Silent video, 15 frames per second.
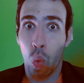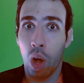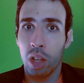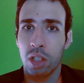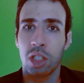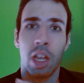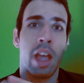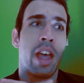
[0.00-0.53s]

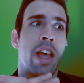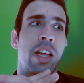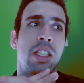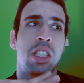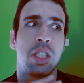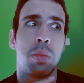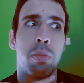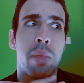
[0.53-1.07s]
What
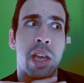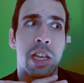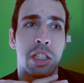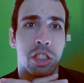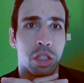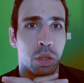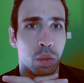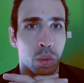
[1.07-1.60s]
has
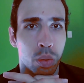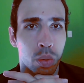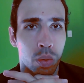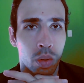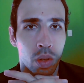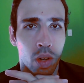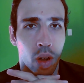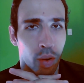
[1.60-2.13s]
made you
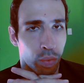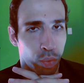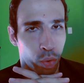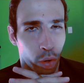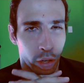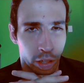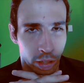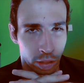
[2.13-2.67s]

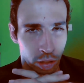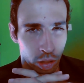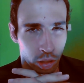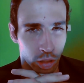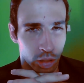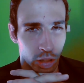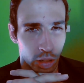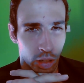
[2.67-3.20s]
afraid
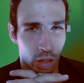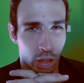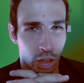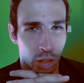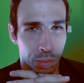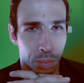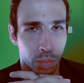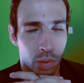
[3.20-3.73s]
in a
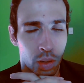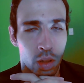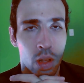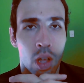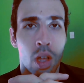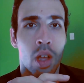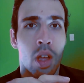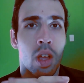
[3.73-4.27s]
game?
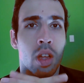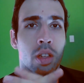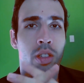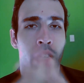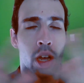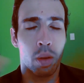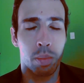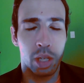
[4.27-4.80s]

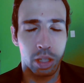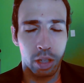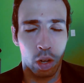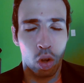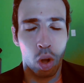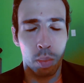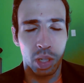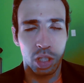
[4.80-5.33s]
Tell me in the
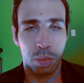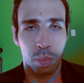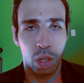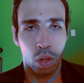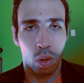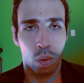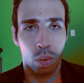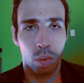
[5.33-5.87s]
comments
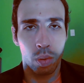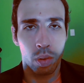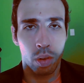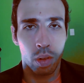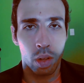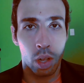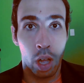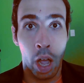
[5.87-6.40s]
below.
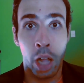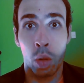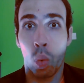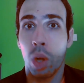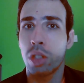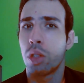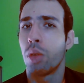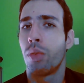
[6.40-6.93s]

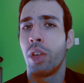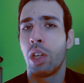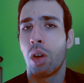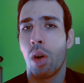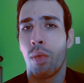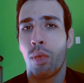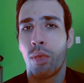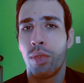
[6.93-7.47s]
And what do you
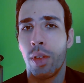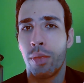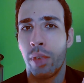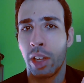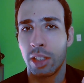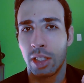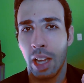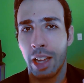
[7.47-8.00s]
think of the
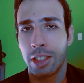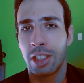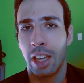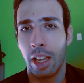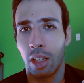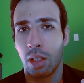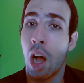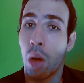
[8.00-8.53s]
things I
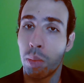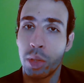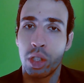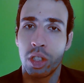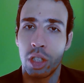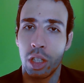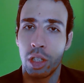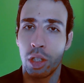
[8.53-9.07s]
said? I'll be
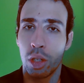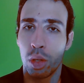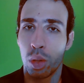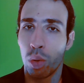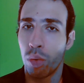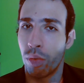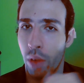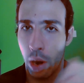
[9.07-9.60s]
seeing
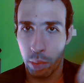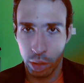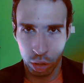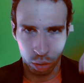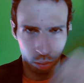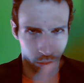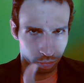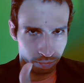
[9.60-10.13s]
you very
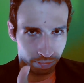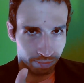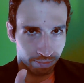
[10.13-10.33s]
soon.